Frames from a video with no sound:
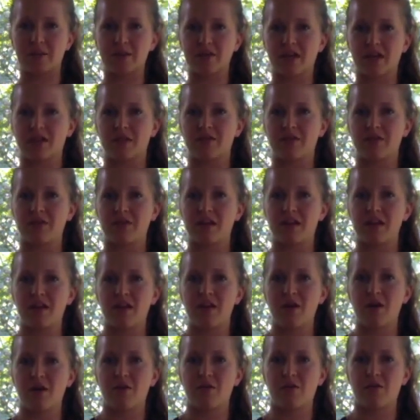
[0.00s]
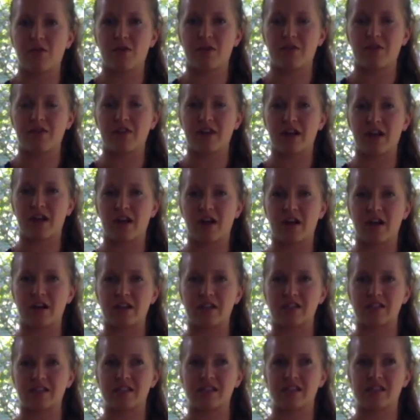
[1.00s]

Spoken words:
so I could fit four fingers